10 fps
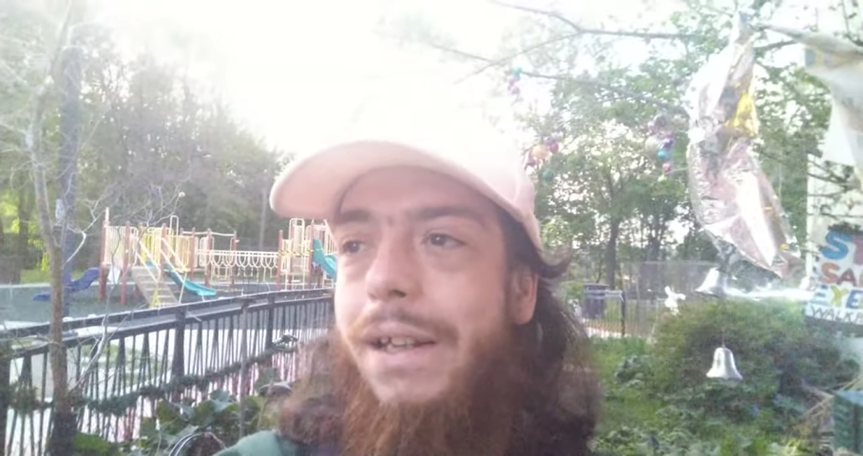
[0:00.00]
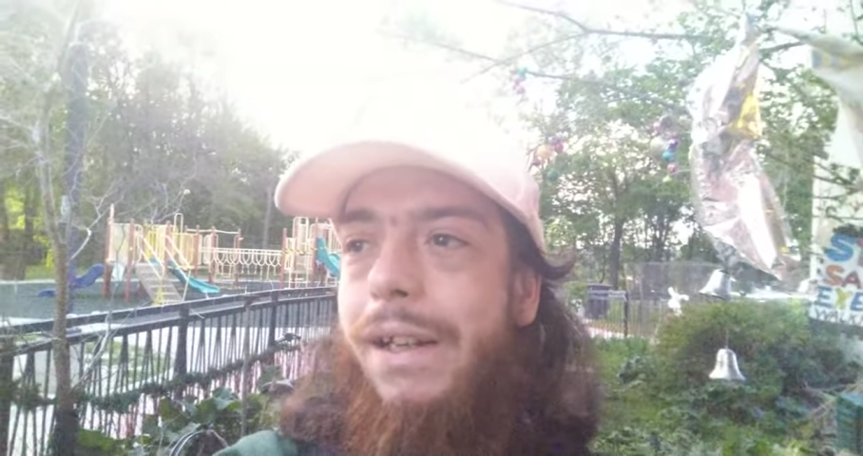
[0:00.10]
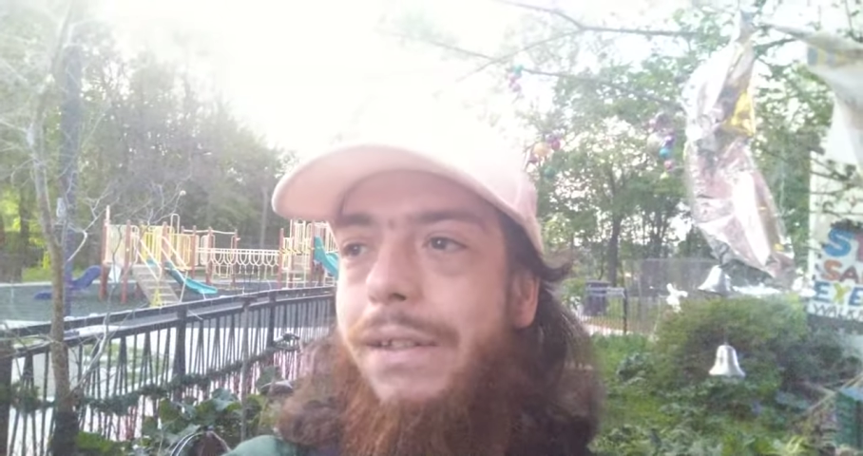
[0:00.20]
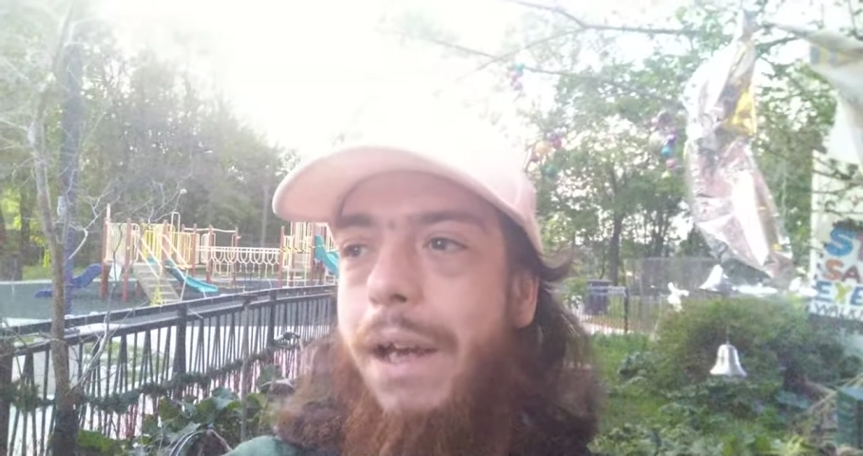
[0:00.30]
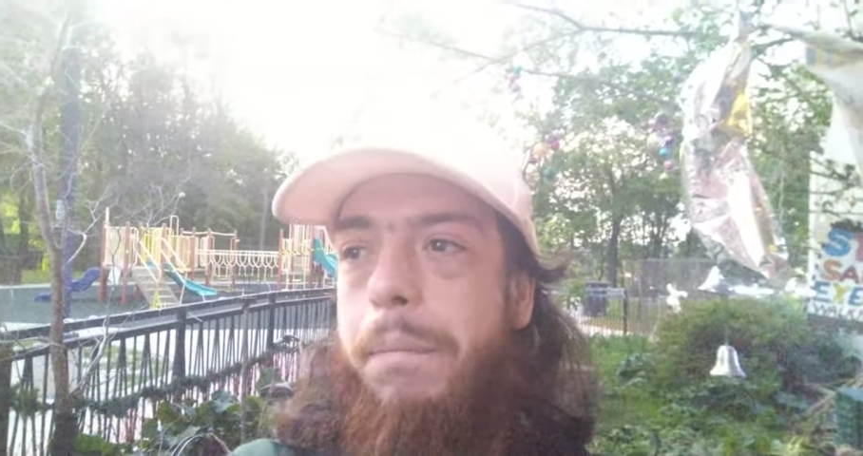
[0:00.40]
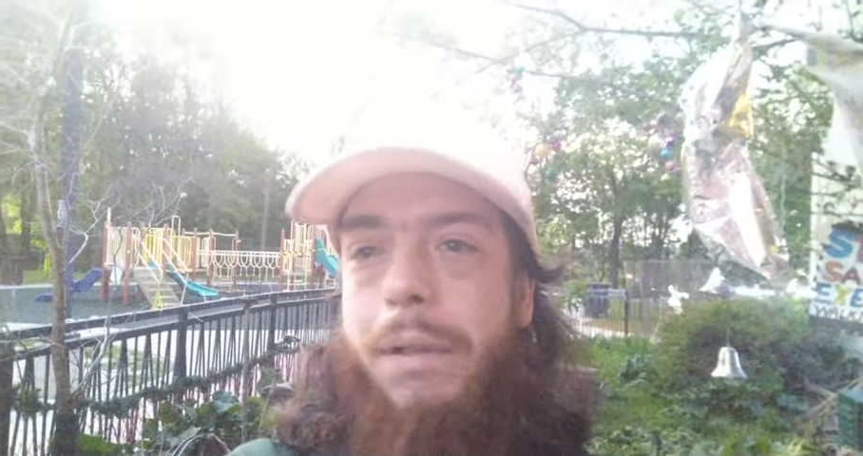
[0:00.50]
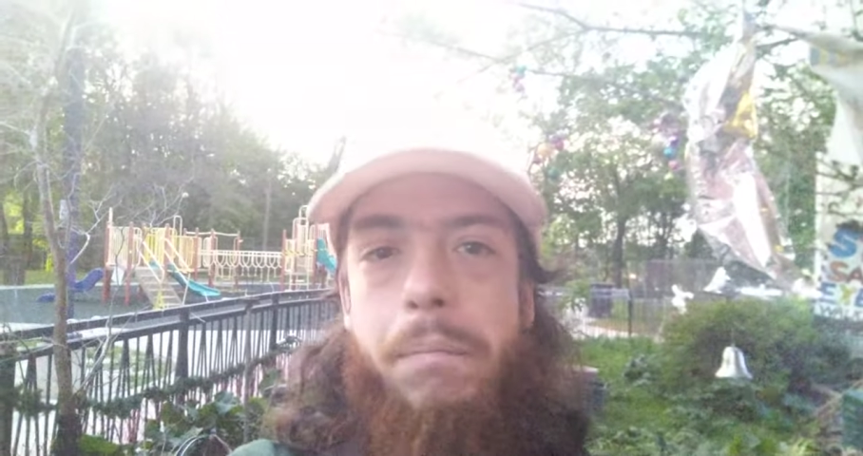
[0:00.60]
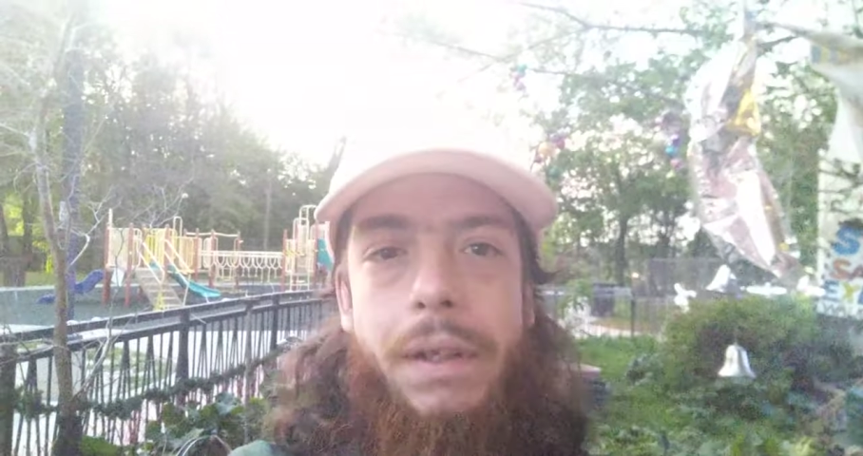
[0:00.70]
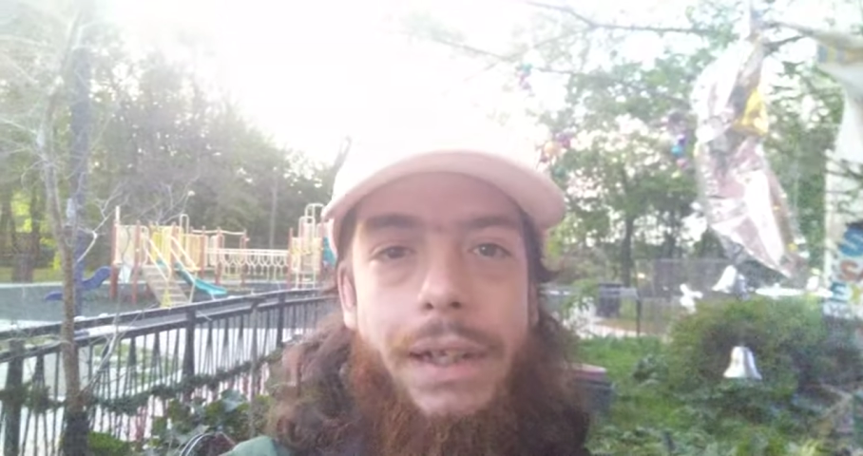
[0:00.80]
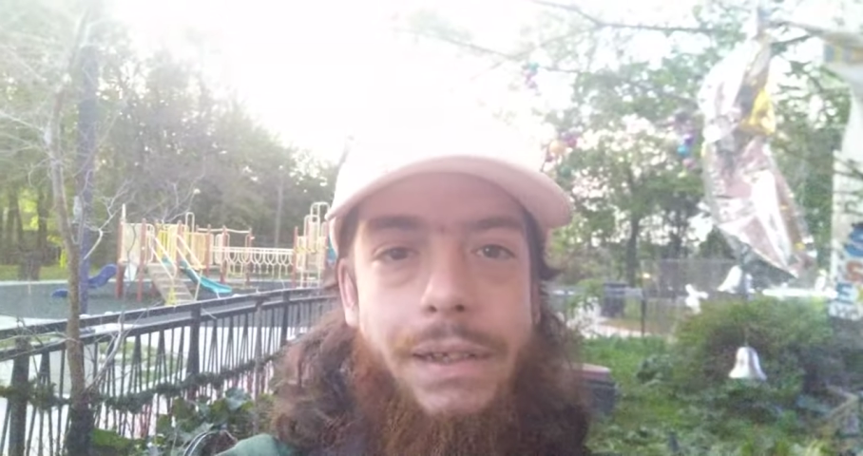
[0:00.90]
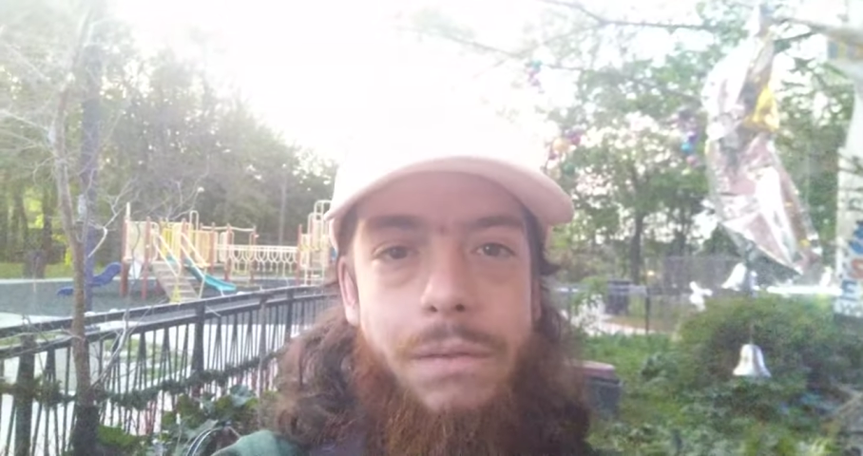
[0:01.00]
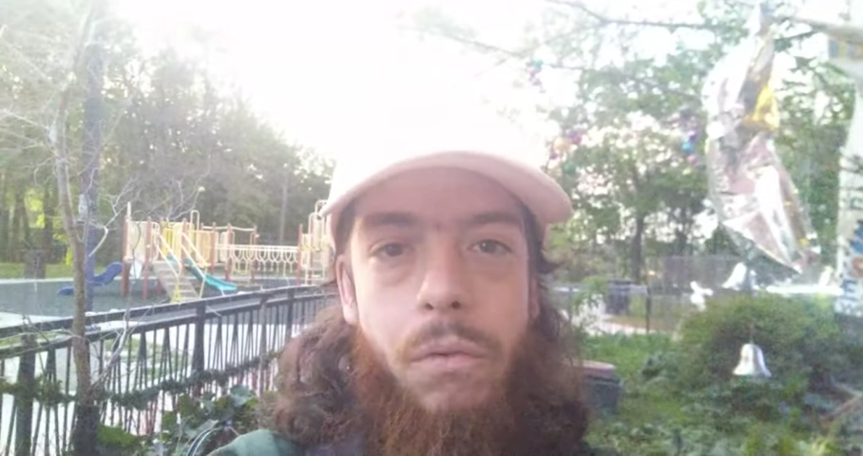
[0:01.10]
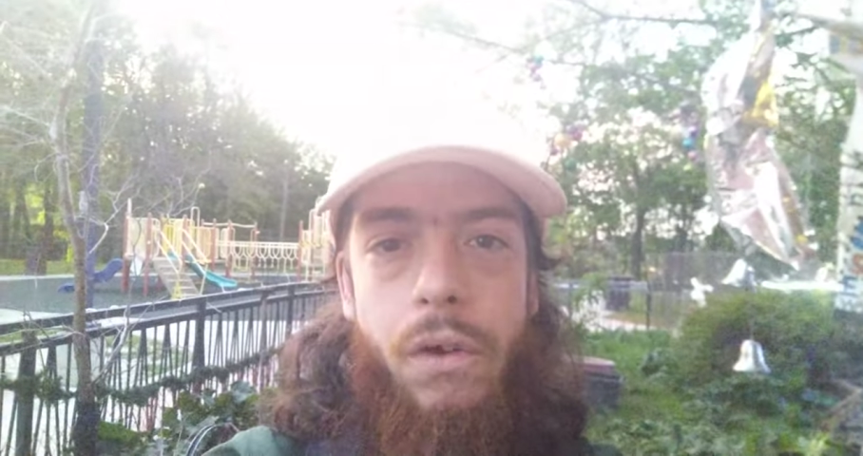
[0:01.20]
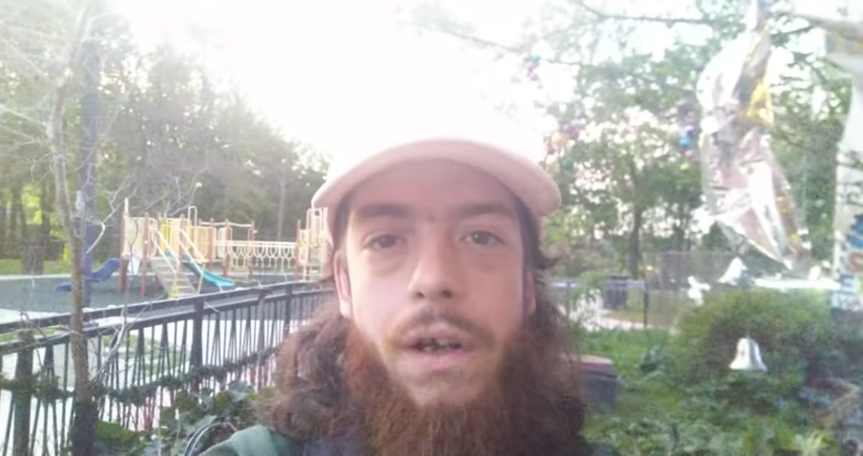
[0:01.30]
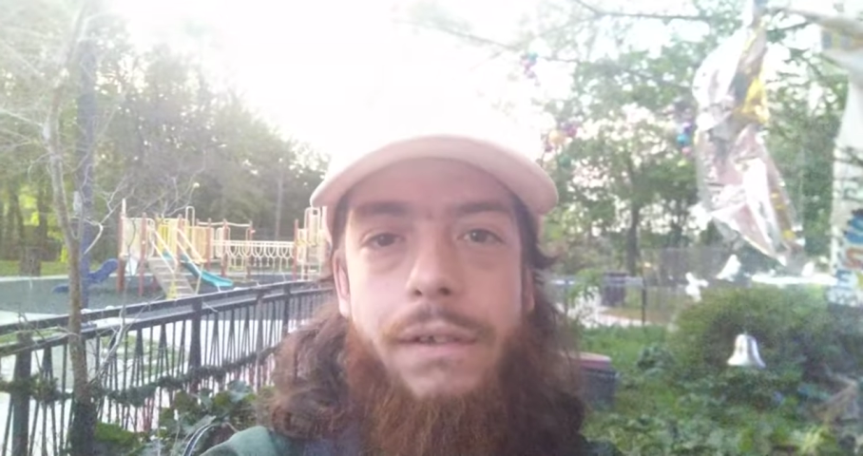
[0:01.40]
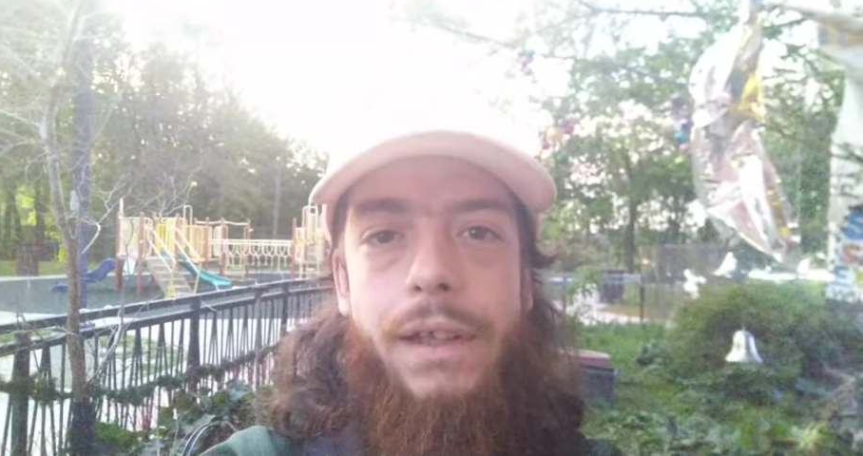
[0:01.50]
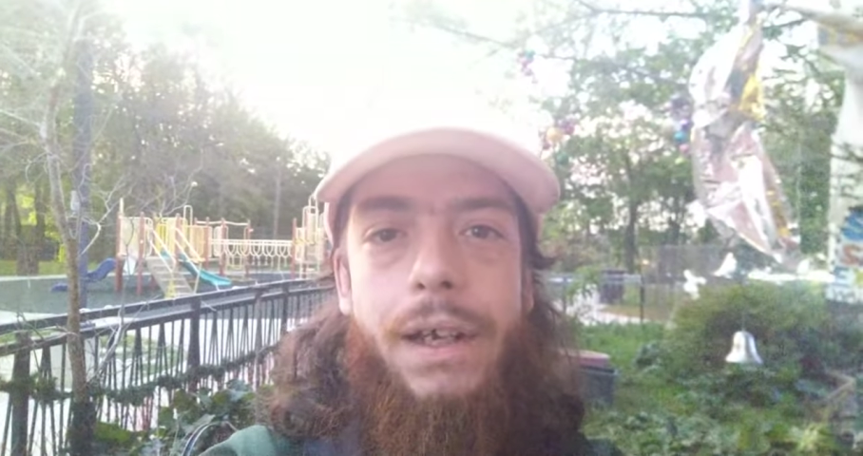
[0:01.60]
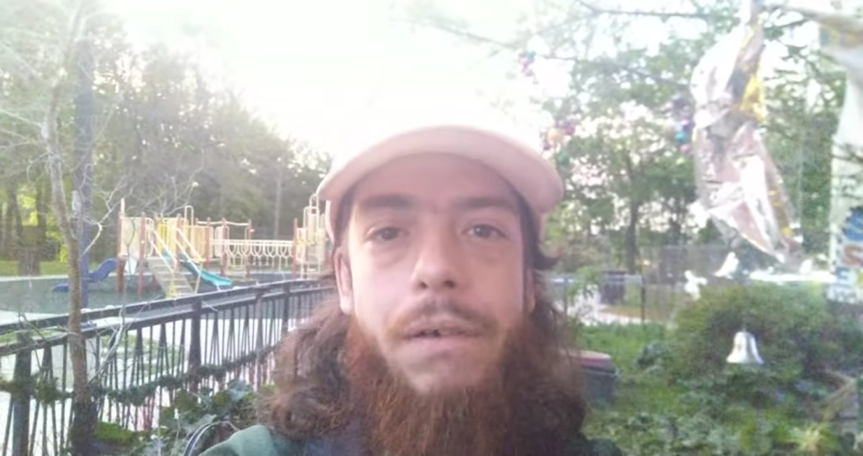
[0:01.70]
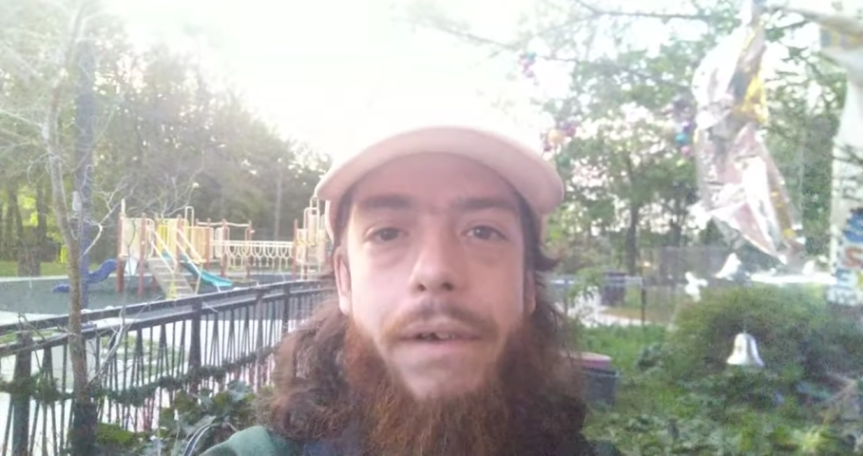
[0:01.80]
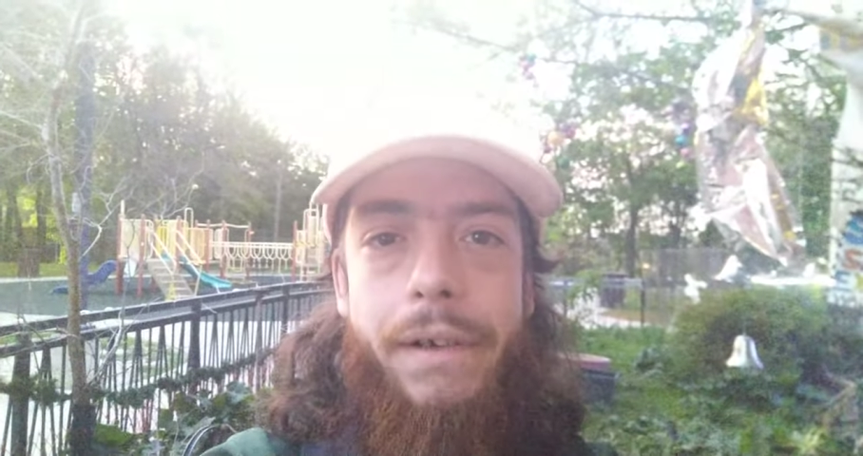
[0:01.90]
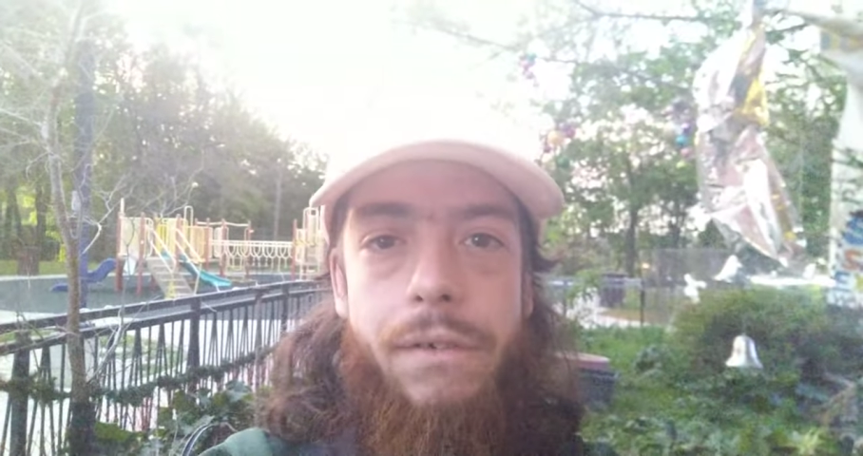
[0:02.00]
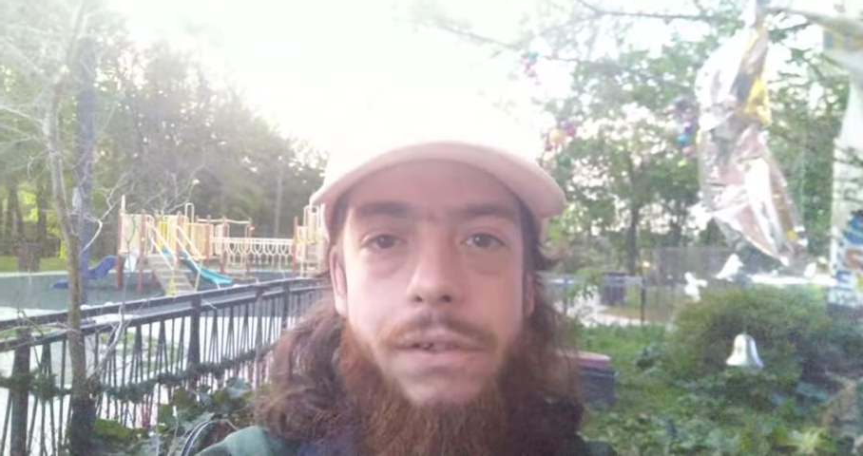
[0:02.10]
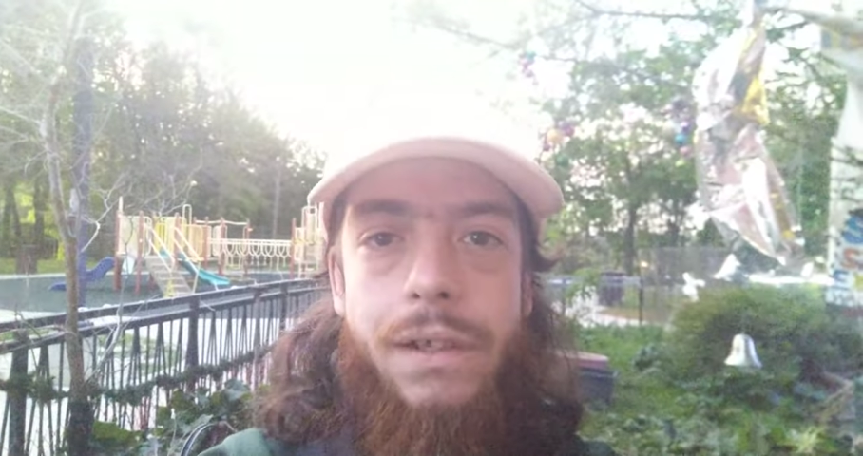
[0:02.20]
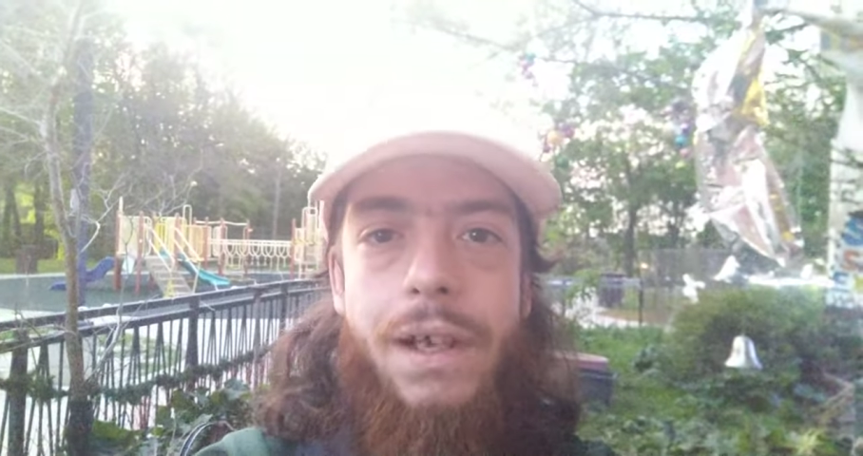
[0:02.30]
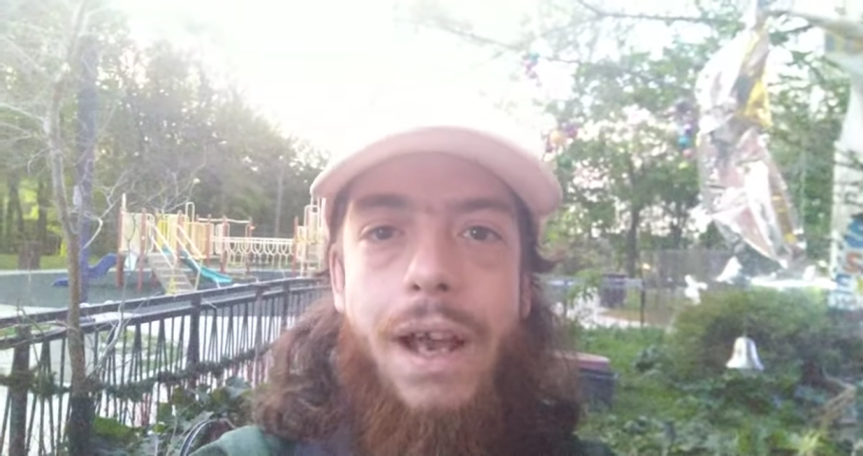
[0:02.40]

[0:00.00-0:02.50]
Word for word: It's happened to millions more content creators